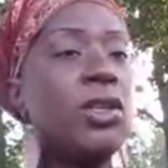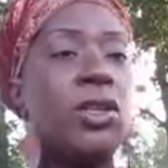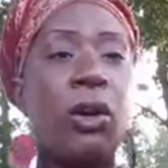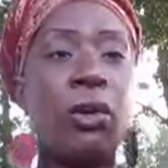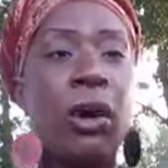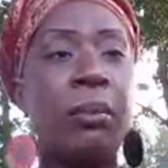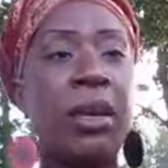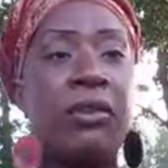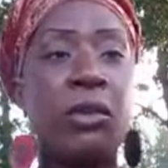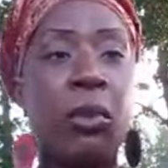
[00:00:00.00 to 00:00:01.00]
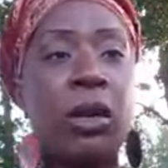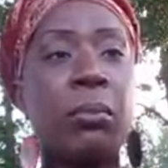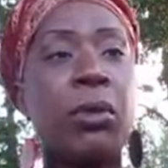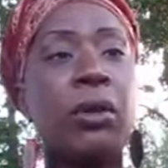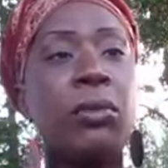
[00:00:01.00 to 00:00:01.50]
Don't, I mean, if you want to
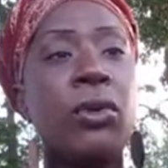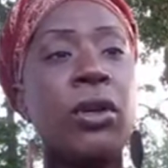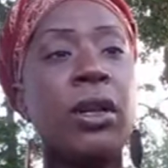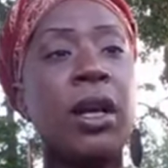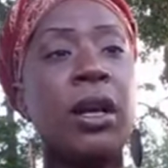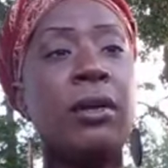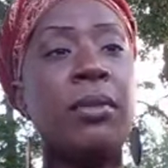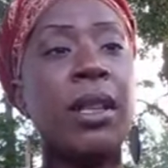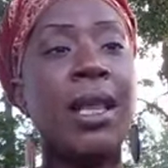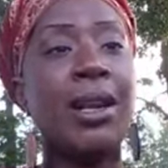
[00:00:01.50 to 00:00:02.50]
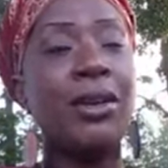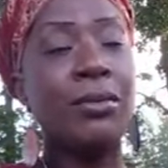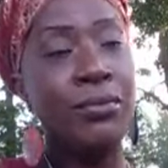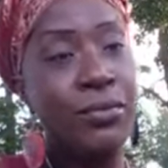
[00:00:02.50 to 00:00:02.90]
print them on um, letter,